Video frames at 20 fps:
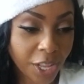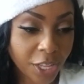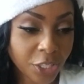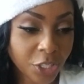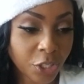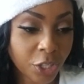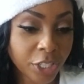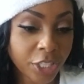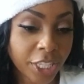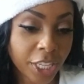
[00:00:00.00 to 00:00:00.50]

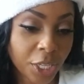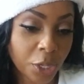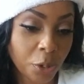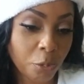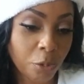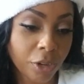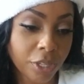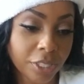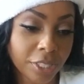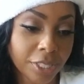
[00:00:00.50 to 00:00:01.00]
So he's like, you
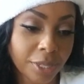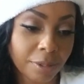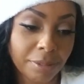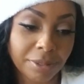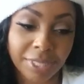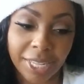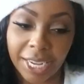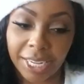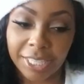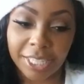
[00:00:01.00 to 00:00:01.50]
want some? I
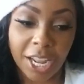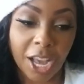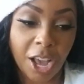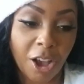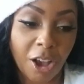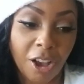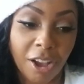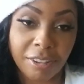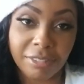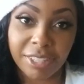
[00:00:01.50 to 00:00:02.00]
was like, no.
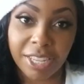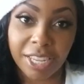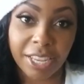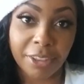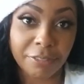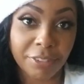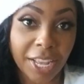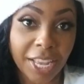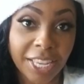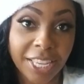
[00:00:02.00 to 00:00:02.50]
I was like,
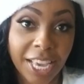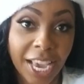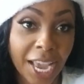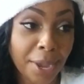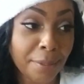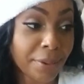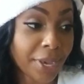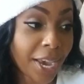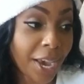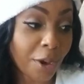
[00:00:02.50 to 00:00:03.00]
if they
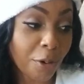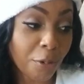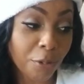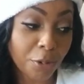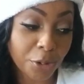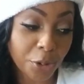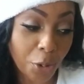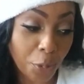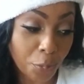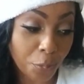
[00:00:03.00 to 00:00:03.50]
gamey, I don't
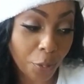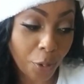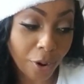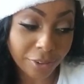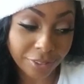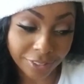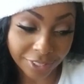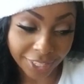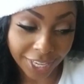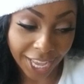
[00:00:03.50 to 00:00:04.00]
want no
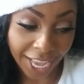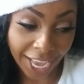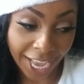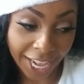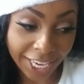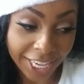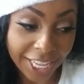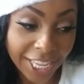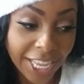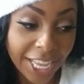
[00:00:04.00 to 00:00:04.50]
parts of
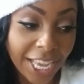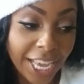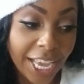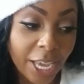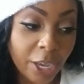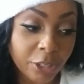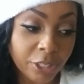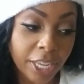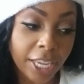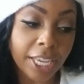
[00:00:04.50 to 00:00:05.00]
that.
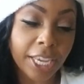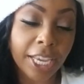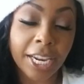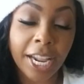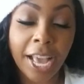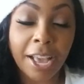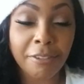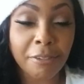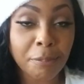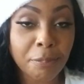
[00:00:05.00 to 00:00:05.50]
He was like, can
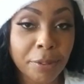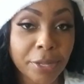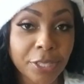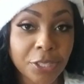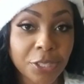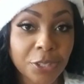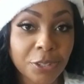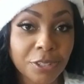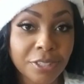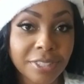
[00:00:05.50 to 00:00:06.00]
I have a
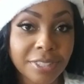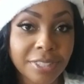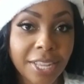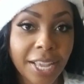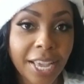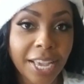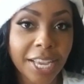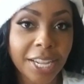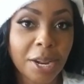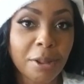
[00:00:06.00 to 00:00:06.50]
piece of your
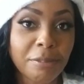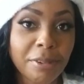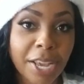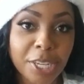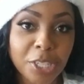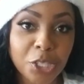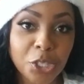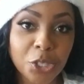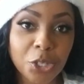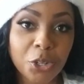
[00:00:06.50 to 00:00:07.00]
steak? And I'm
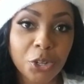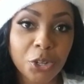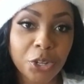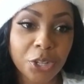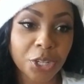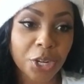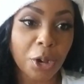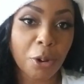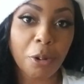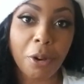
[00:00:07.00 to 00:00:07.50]
like, sure.
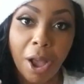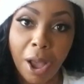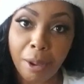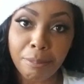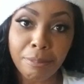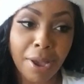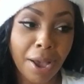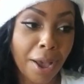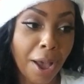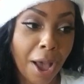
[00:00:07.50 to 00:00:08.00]
You know,
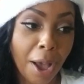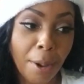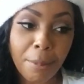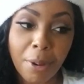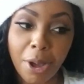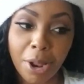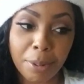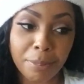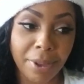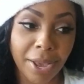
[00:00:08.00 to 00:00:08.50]
I'm
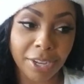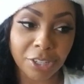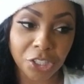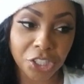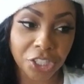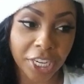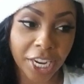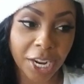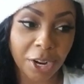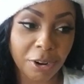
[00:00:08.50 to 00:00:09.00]
all about
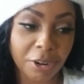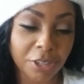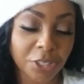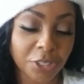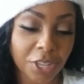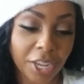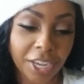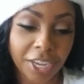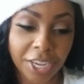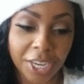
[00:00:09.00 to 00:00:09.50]
sharing.
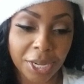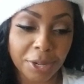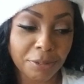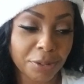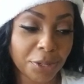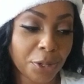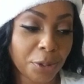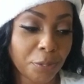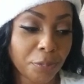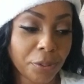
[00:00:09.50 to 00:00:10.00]
So I cut him
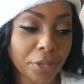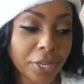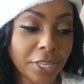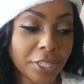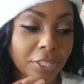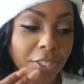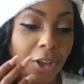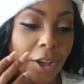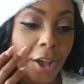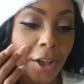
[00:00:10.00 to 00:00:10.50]
a little
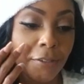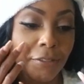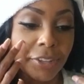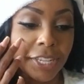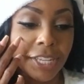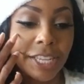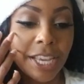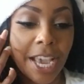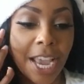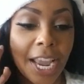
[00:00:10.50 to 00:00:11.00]
piece off,
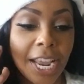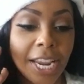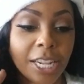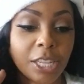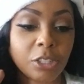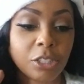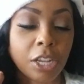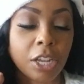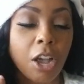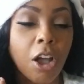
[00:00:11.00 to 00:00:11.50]
and he ate.
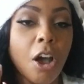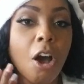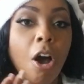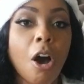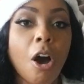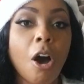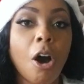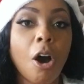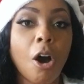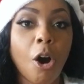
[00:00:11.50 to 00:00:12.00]
He's like,
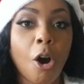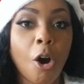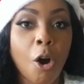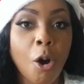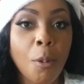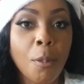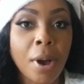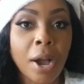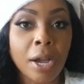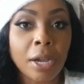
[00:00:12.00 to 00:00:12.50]

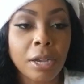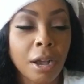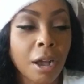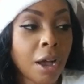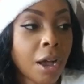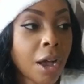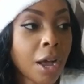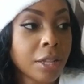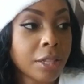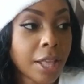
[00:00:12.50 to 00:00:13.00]
oh my
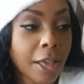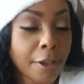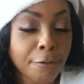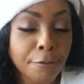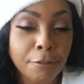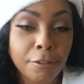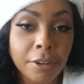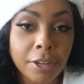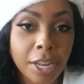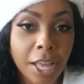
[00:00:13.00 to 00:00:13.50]
God,
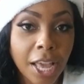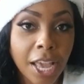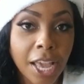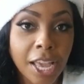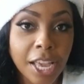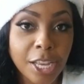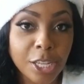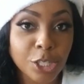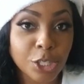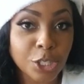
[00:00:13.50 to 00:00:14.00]
that
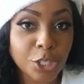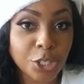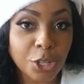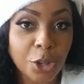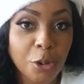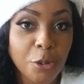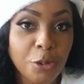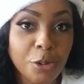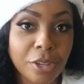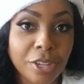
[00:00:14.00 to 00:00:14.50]
filet is
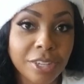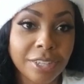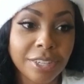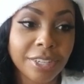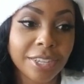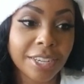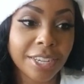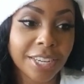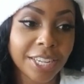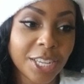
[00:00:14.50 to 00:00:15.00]
so
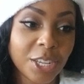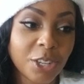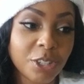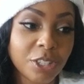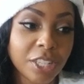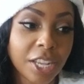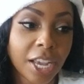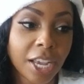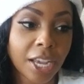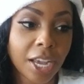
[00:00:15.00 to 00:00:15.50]
good. He
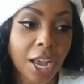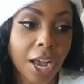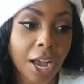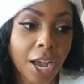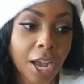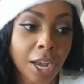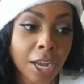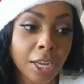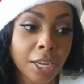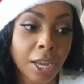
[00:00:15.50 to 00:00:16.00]
was like,
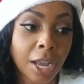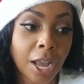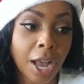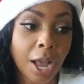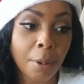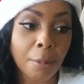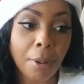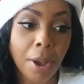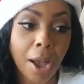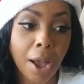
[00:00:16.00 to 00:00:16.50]

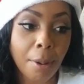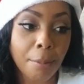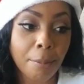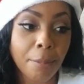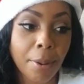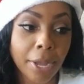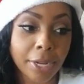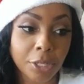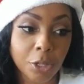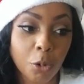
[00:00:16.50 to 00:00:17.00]
I'm
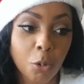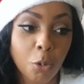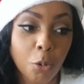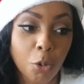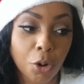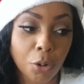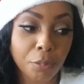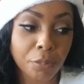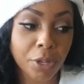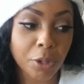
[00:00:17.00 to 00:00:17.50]
about to
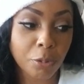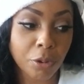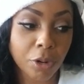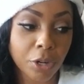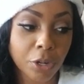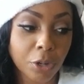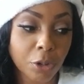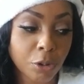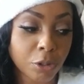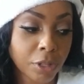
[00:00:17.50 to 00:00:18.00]
order me one
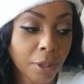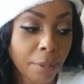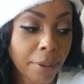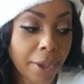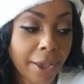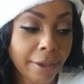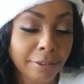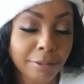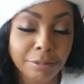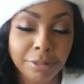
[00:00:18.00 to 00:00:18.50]
of those. I'm gonna
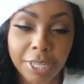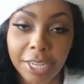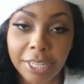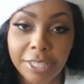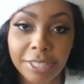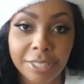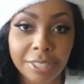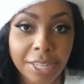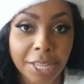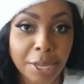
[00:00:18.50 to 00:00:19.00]
have him take
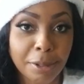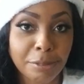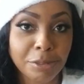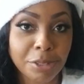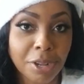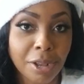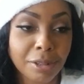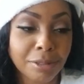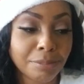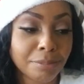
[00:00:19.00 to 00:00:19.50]
these lamb
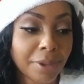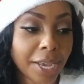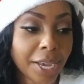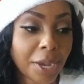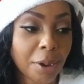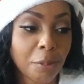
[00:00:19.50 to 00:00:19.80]
chops back.